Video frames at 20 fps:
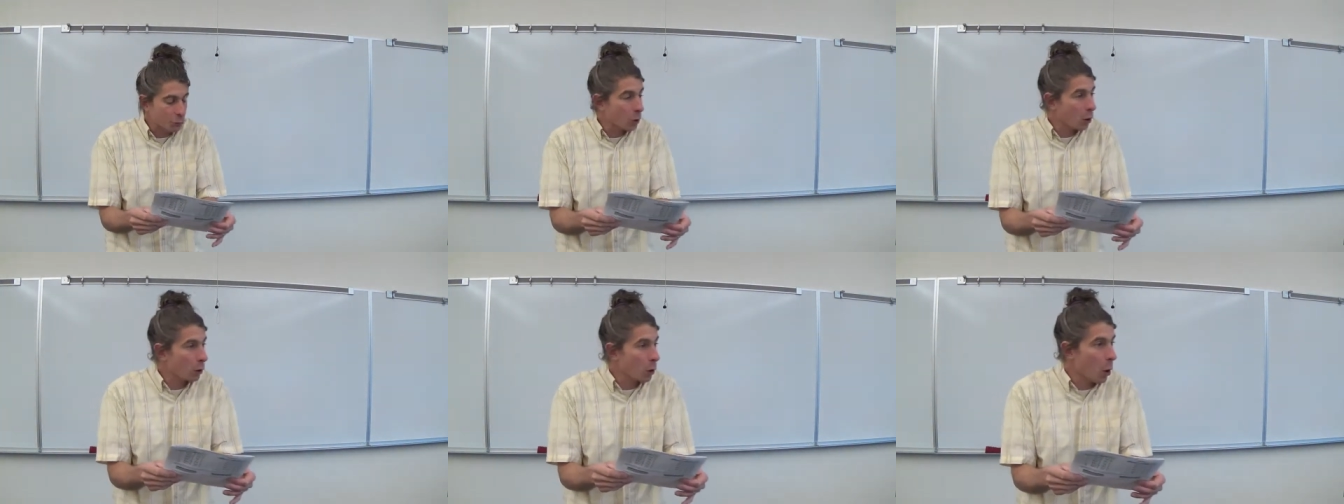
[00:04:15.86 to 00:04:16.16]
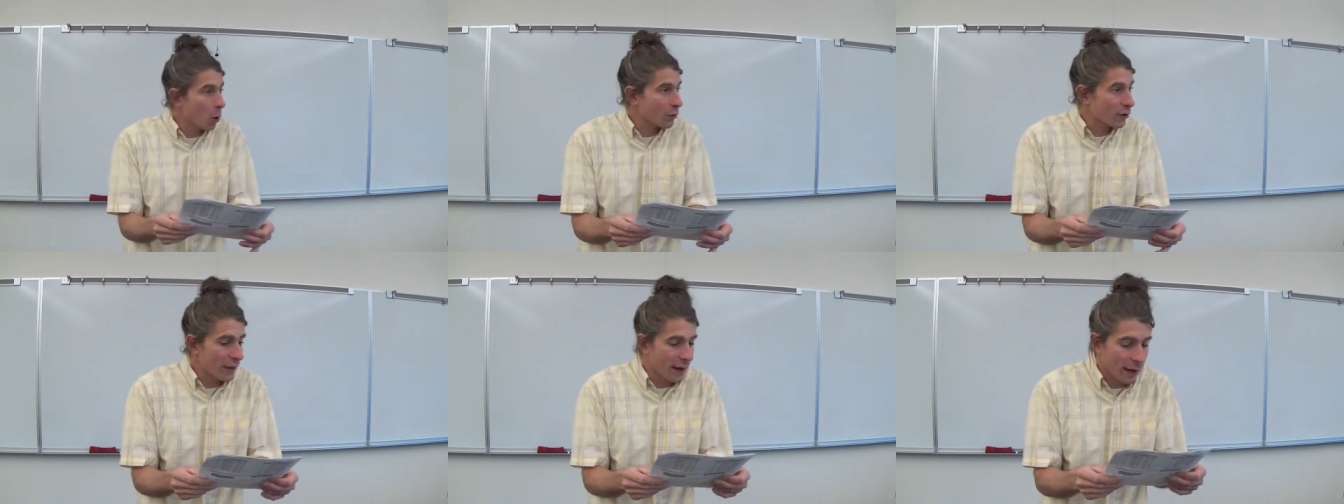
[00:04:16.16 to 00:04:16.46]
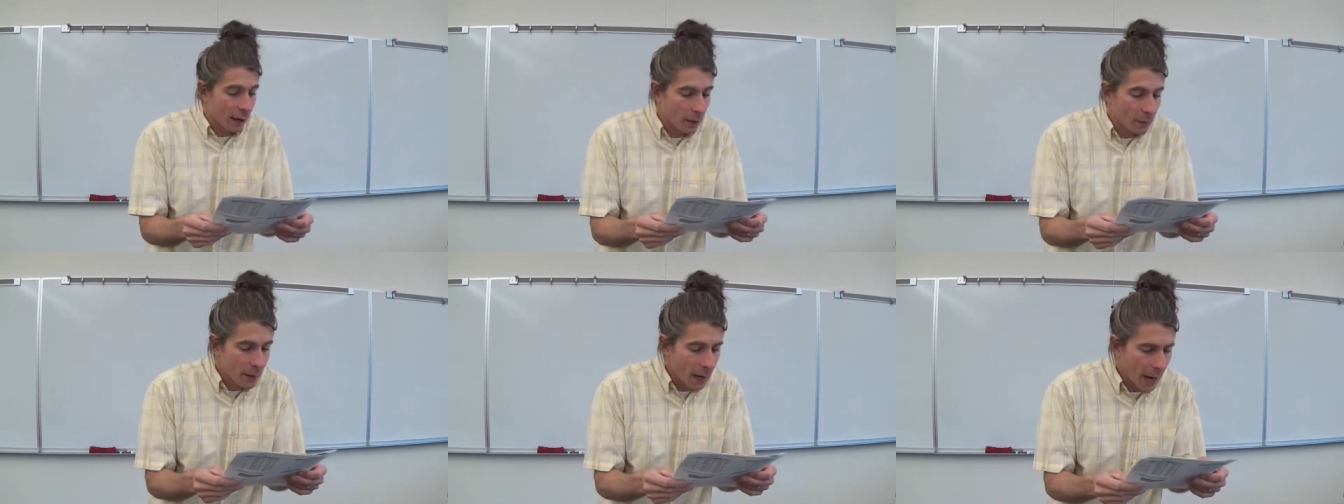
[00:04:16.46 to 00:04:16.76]
roll over
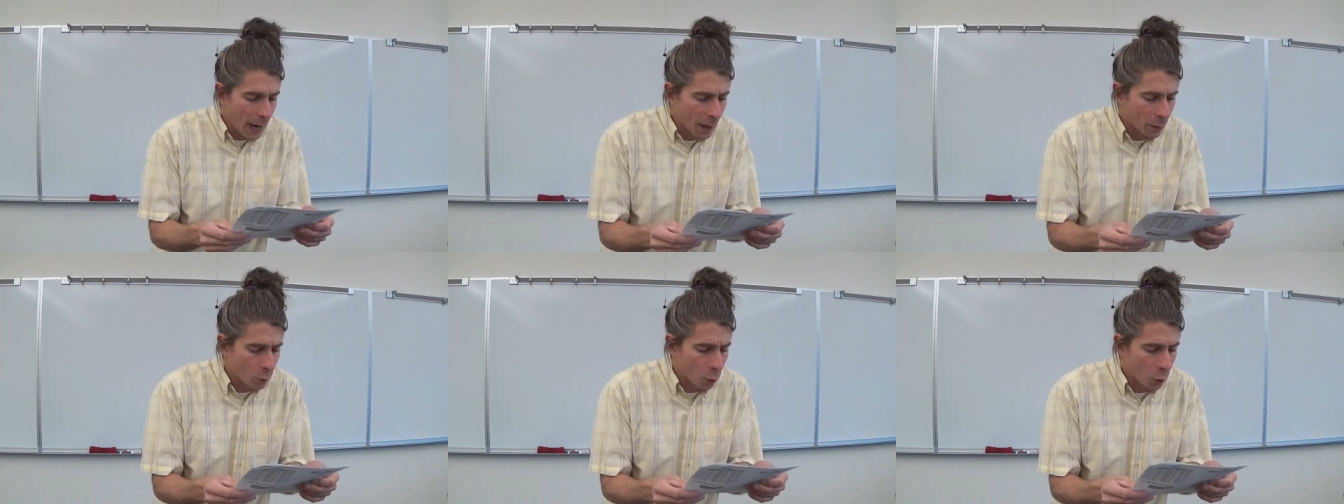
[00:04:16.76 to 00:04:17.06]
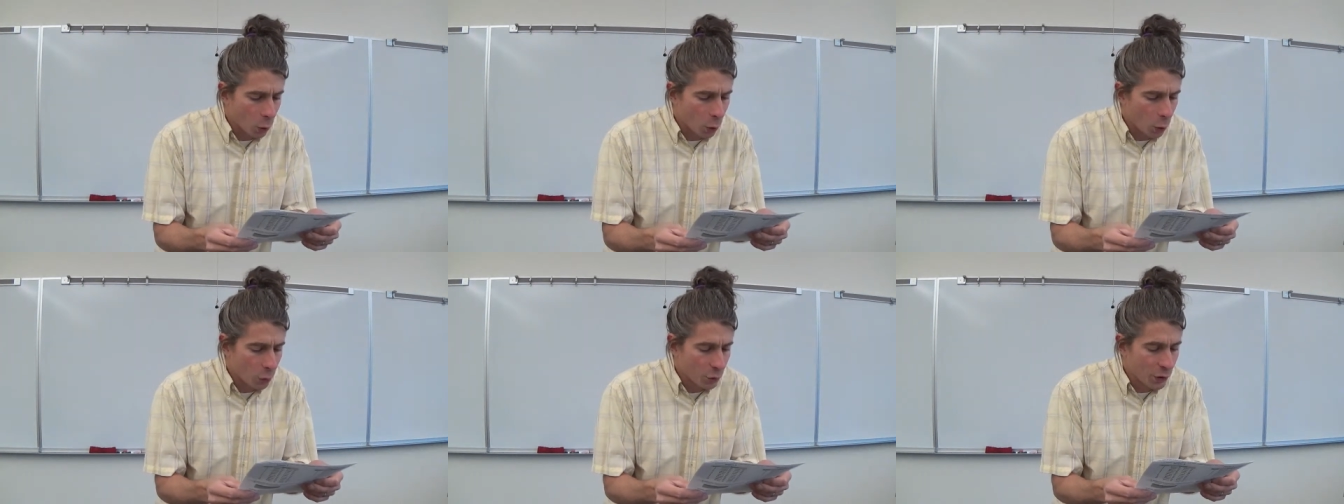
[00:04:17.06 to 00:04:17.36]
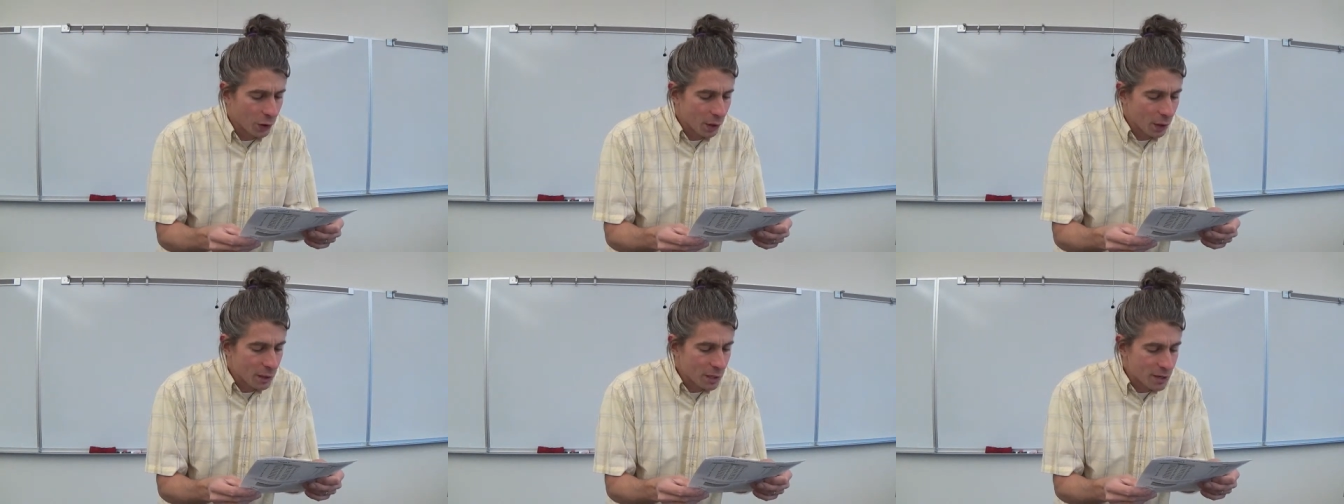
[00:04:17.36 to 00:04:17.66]
there, I
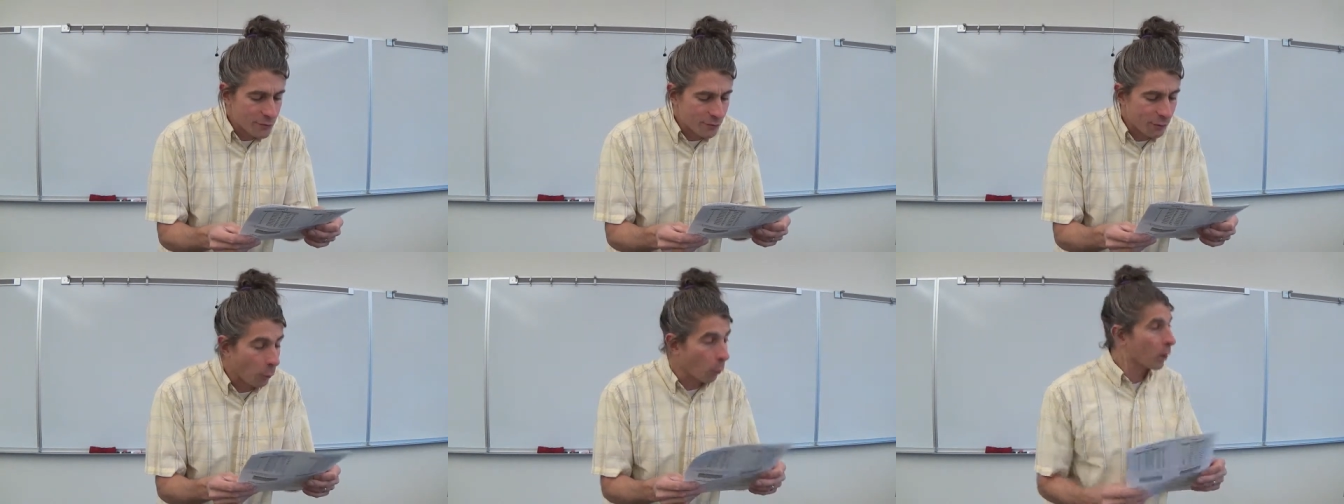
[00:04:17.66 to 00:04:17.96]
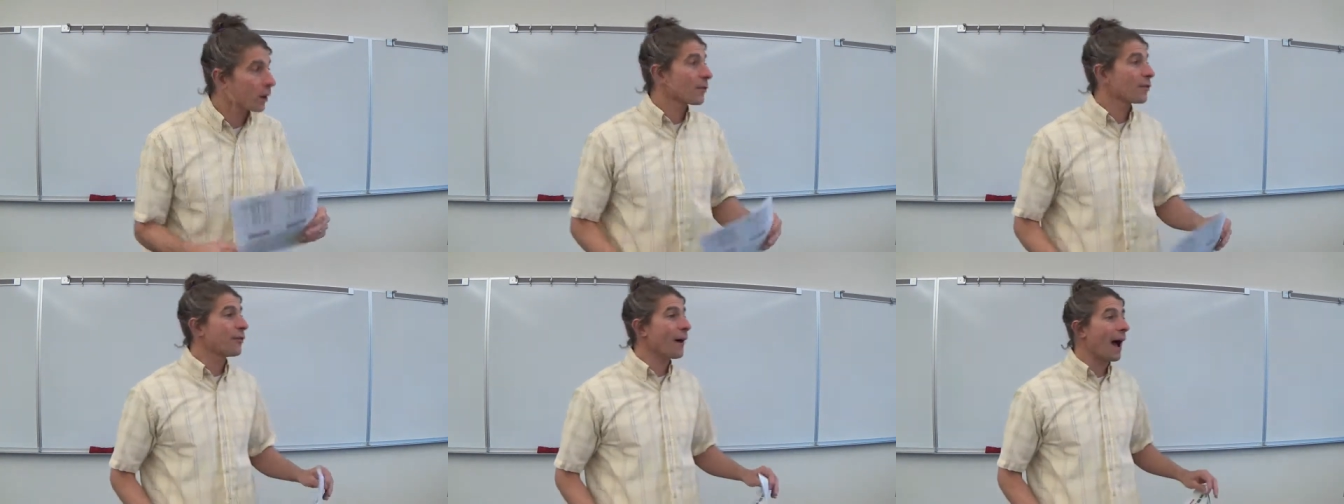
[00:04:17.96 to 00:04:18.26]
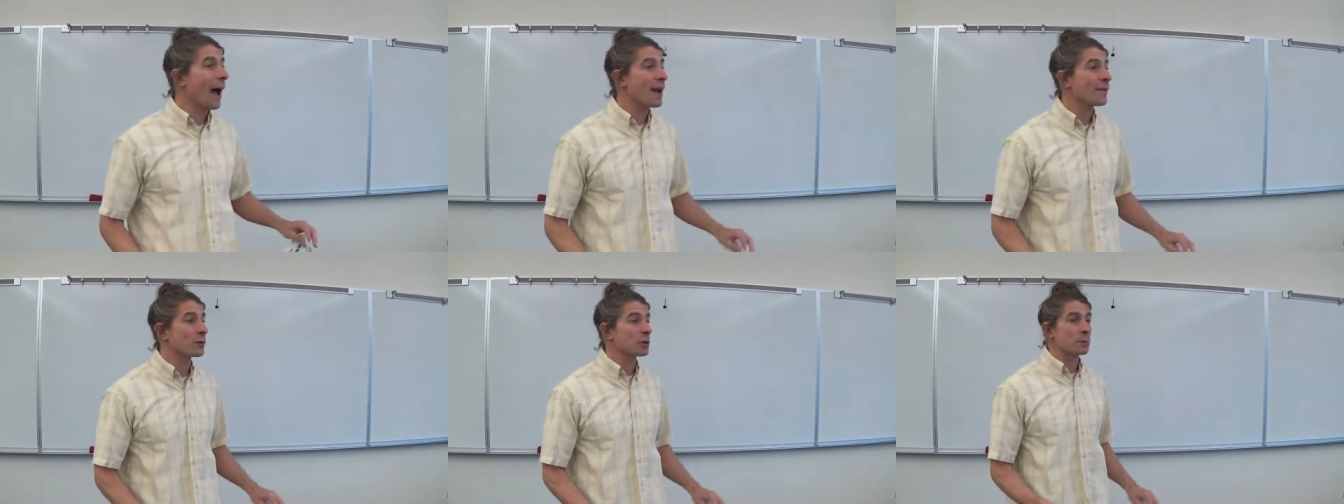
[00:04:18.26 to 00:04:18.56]
rolled four and
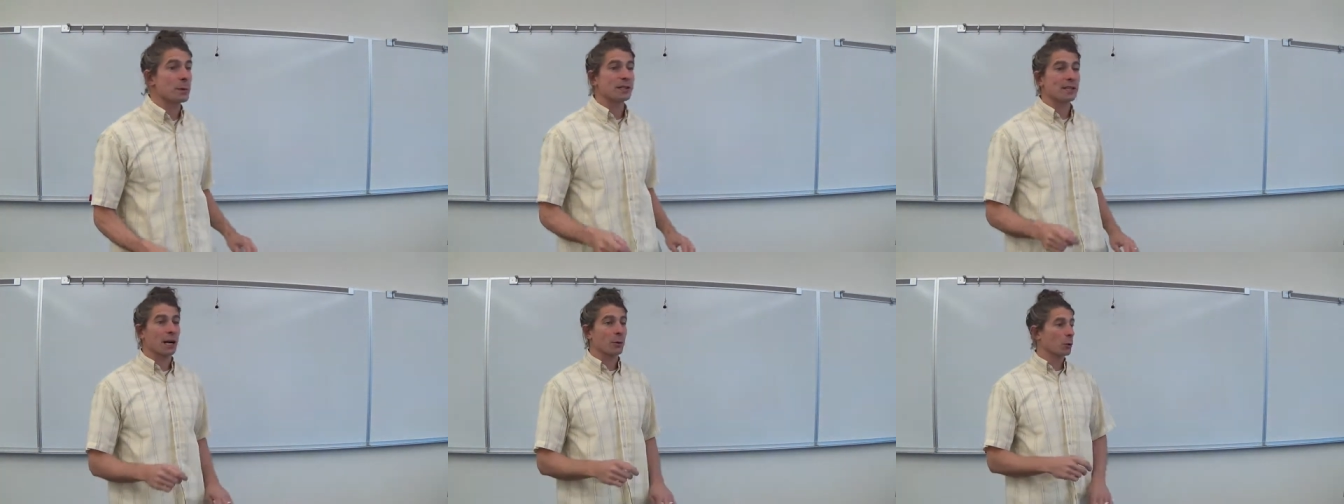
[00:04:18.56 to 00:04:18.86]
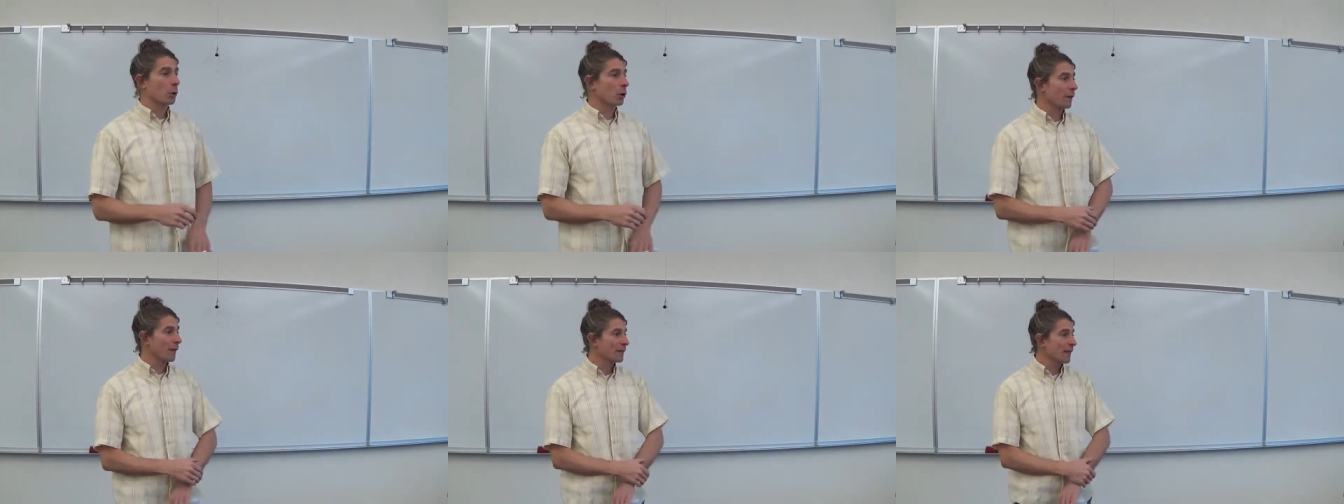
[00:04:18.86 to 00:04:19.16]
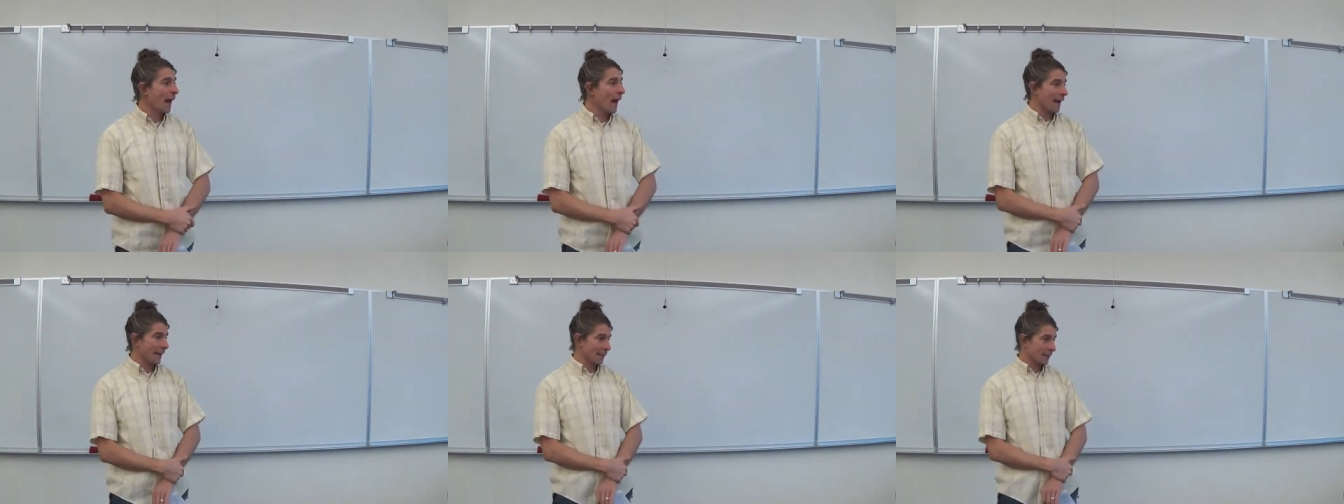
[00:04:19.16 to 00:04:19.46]
five, which means I rolled a
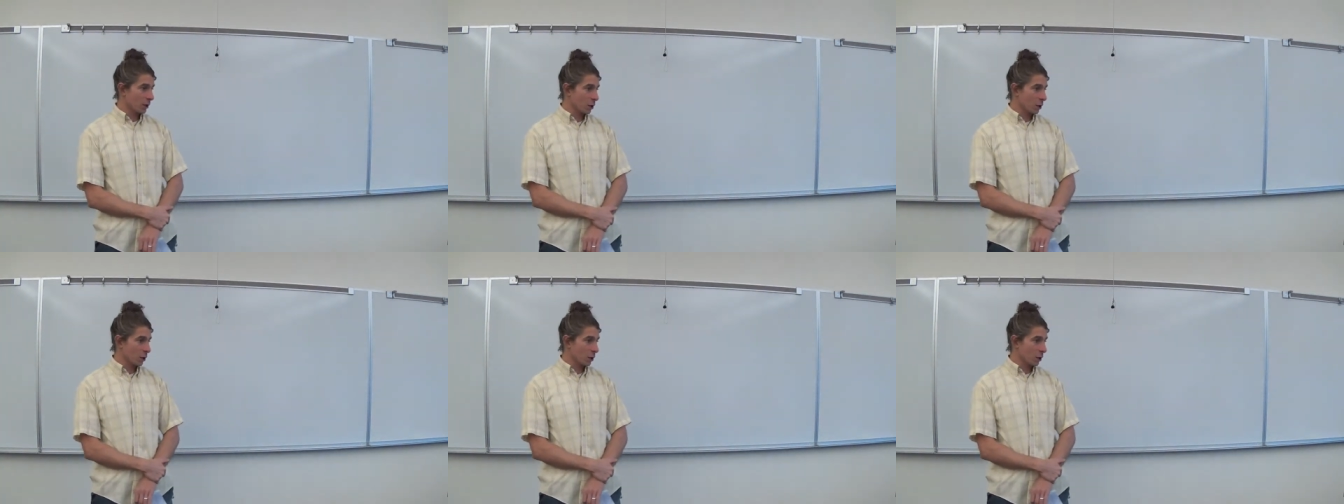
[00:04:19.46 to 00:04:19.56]
nine,